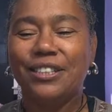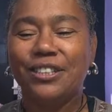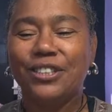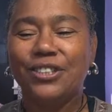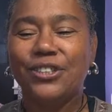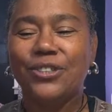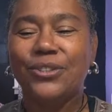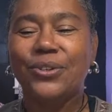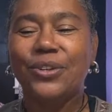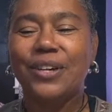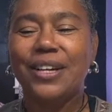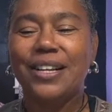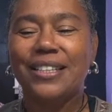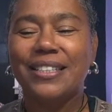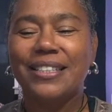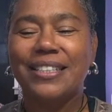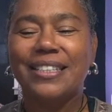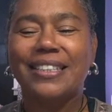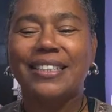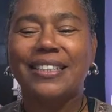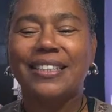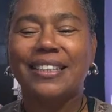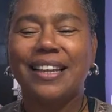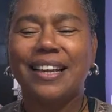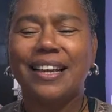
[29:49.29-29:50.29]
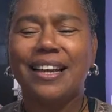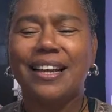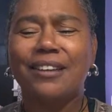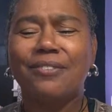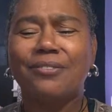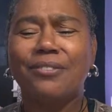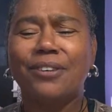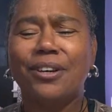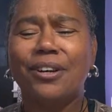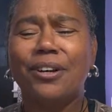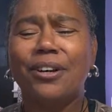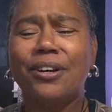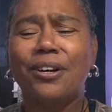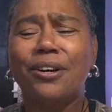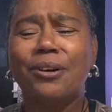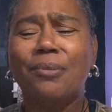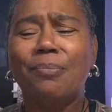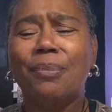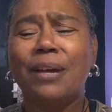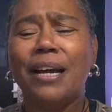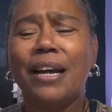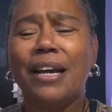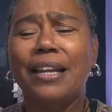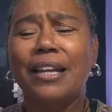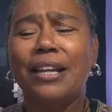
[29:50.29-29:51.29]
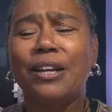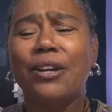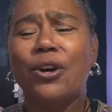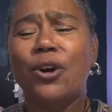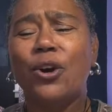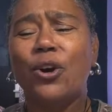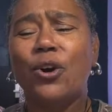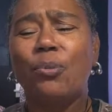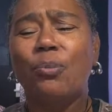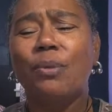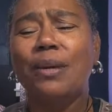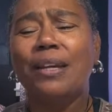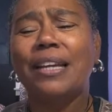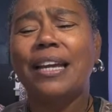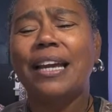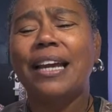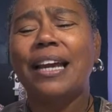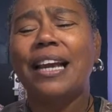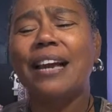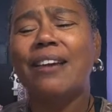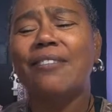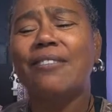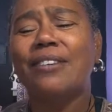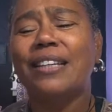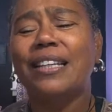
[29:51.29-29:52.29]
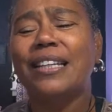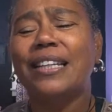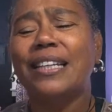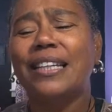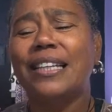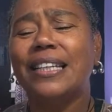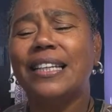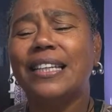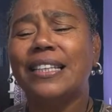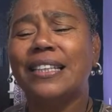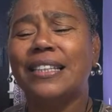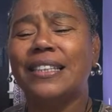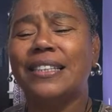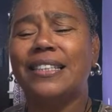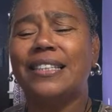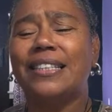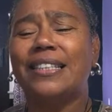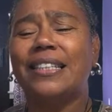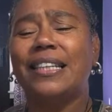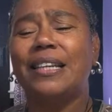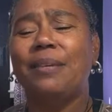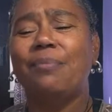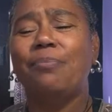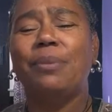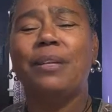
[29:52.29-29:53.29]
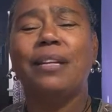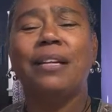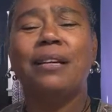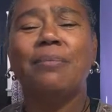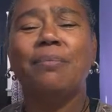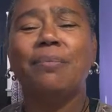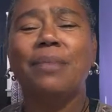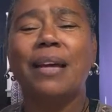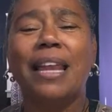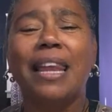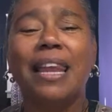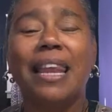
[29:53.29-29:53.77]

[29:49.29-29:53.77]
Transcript: Trust life. Oh, Patty Coleman, I have a kitten sleeping in my